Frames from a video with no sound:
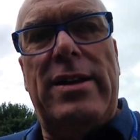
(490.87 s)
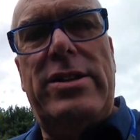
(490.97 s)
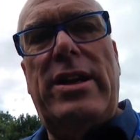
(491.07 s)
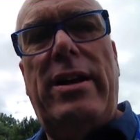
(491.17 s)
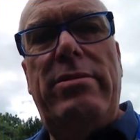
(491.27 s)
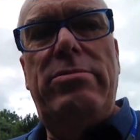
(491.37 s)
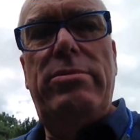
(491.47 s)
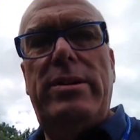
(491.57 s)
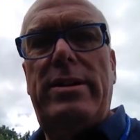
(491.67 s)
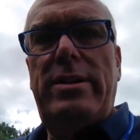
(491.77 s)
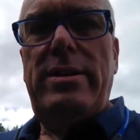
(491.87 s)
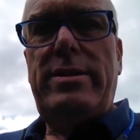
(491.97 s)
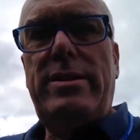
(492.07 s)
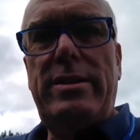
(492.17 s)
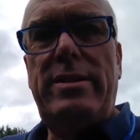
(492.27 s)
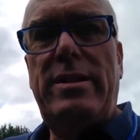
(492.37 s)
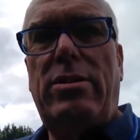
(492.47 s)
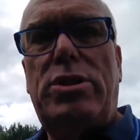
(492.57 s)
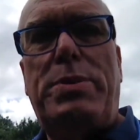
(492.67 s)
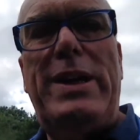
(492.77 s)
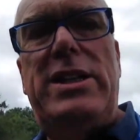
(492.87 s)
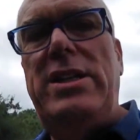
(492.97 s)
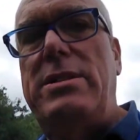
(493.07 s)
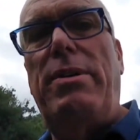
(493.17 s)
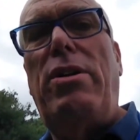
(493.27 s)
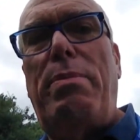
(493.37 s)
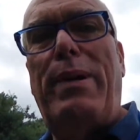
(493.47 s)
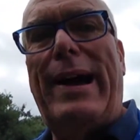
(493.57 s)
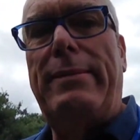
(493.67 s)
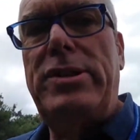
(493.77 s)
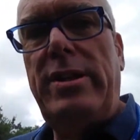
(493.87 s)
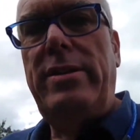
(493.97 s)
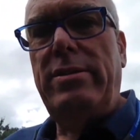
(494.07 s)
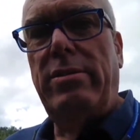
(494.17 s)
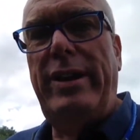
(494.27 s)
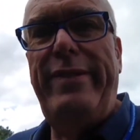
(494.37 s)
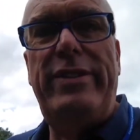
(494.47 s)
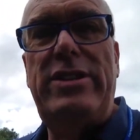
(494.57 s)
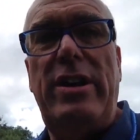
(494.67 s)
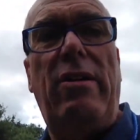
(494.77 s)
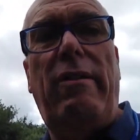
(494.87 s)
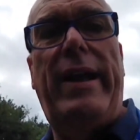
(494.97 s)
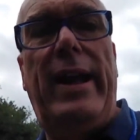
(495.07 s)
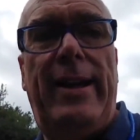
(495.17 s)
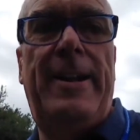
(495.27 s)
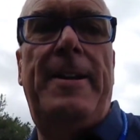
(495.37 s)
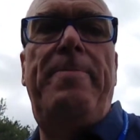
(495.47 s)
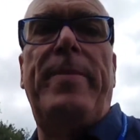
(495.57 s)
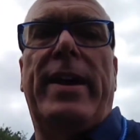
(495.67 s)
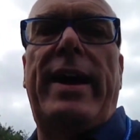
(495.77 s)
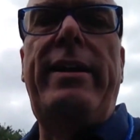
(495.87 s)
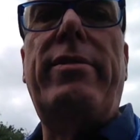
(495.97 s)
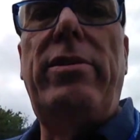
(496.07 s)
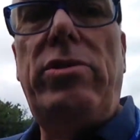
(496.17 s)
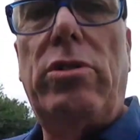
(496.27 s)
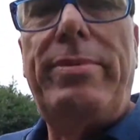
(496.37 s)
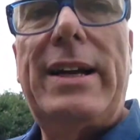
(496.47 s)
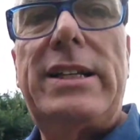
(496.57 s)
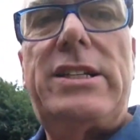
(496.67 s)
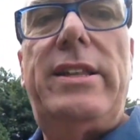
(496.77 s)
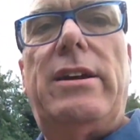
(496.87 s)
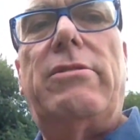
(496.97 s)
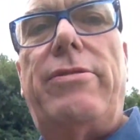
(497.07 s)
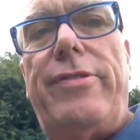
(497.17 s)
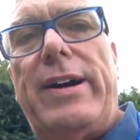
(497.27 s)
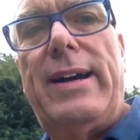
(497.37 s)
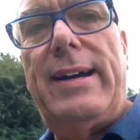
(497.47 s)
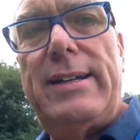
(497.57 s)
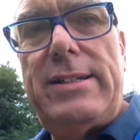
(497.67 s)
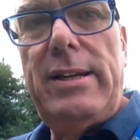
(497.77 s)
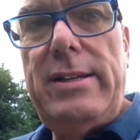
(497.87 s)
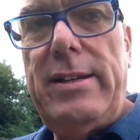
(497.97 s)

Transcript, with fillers: So uh, I'll speak to you tomorrow perhaps, or even tonight any road up, that's the old fart.